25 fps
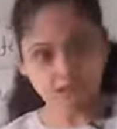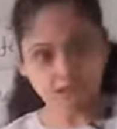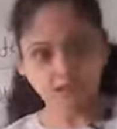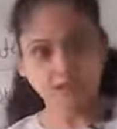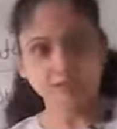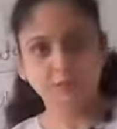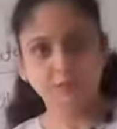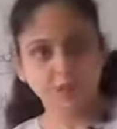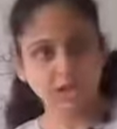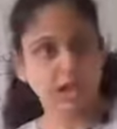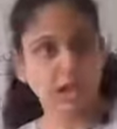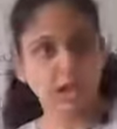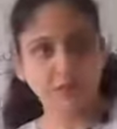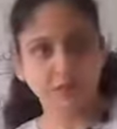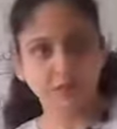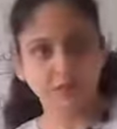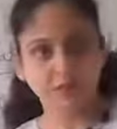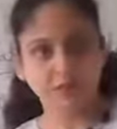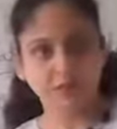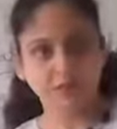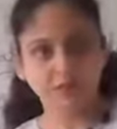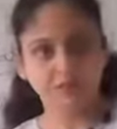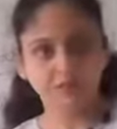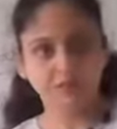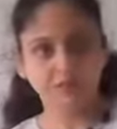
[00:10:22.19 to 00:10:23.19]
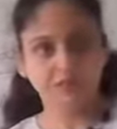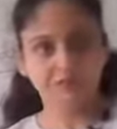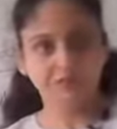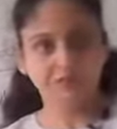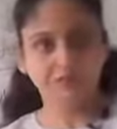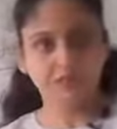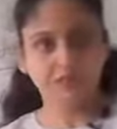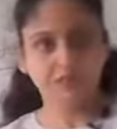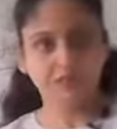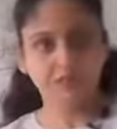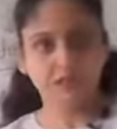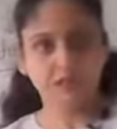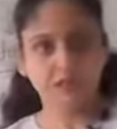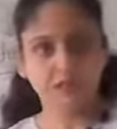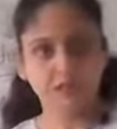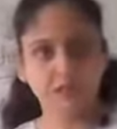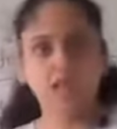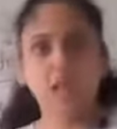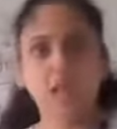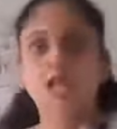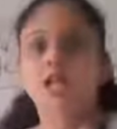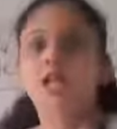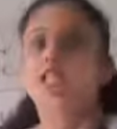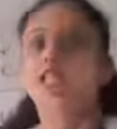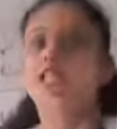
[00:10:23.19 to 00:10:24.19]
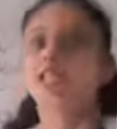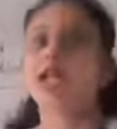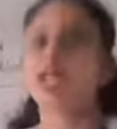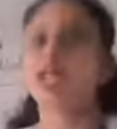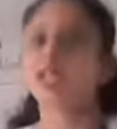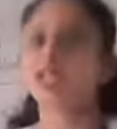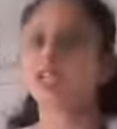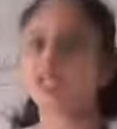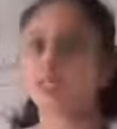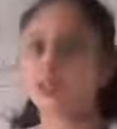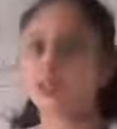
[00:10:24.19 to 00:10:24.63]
it may happen that